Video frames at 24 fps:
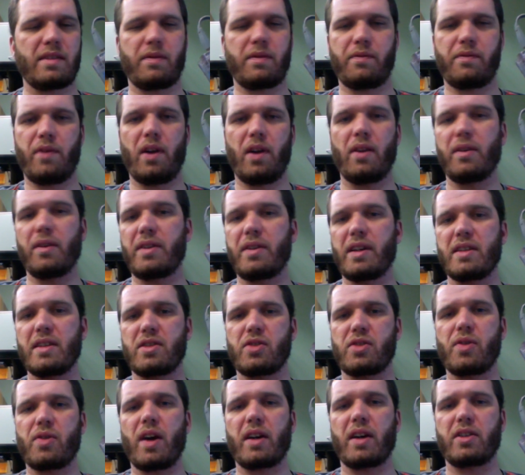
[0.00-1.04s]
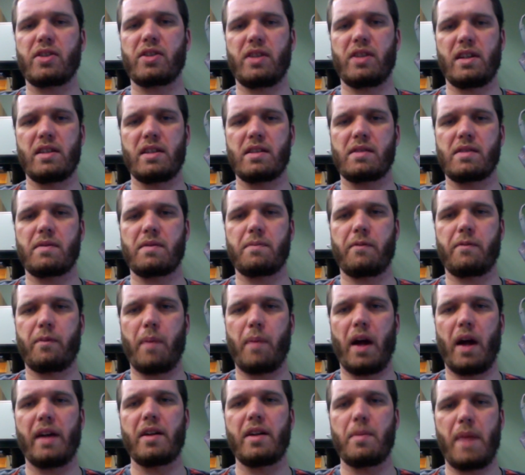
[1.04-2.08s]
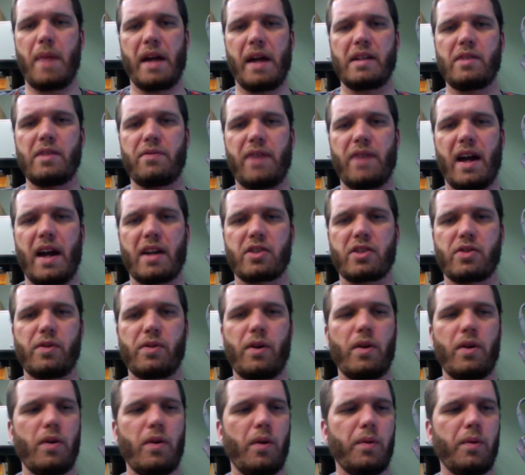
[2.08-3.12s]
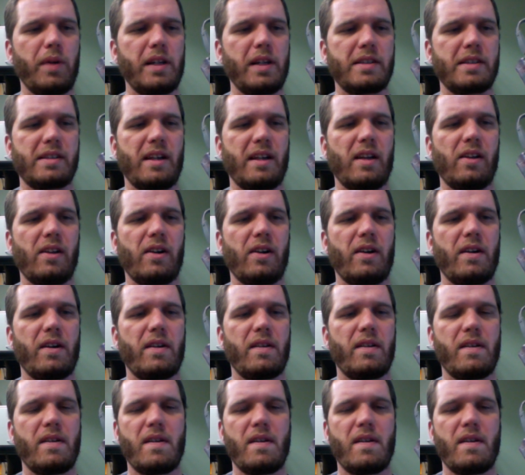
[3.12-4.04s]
Follow the instructions by your manufacturer or reseller.